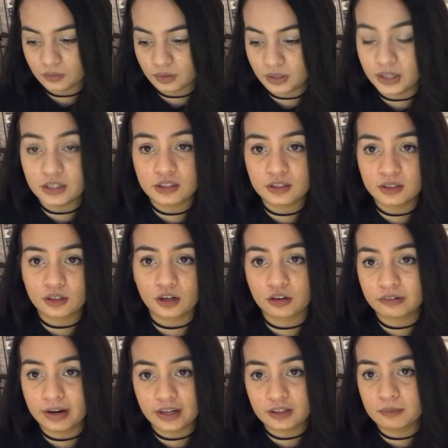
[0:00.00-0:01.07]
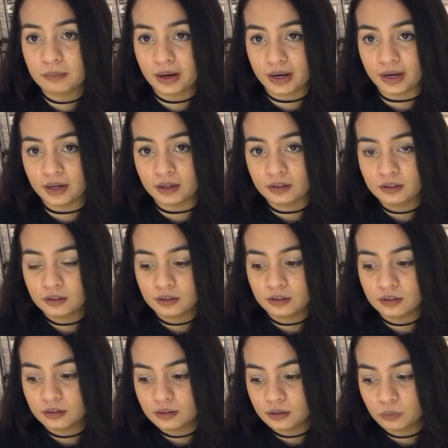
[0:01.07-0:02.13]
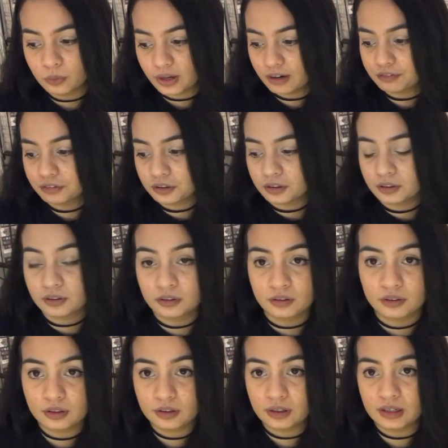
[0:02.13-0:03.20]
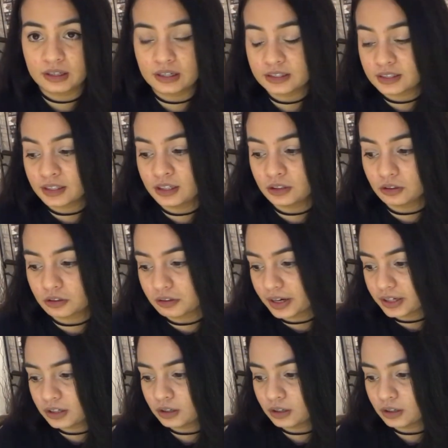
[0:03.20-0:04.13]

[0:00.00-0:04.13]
need to correct my whatever it is I need to correct.